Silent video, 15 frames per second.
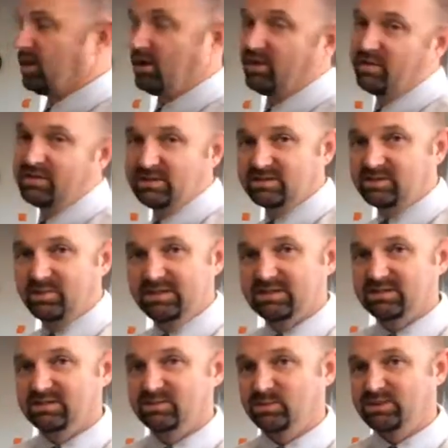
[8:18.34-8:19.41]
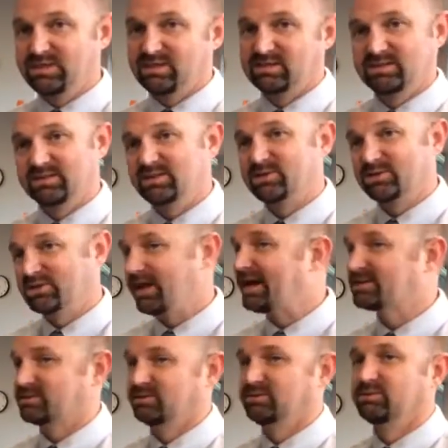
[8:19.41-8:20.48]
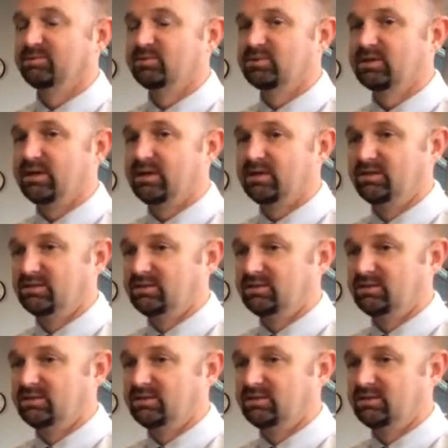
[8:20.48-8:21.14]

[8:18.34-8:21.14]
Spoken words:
All of these spaces we consider classrooms, and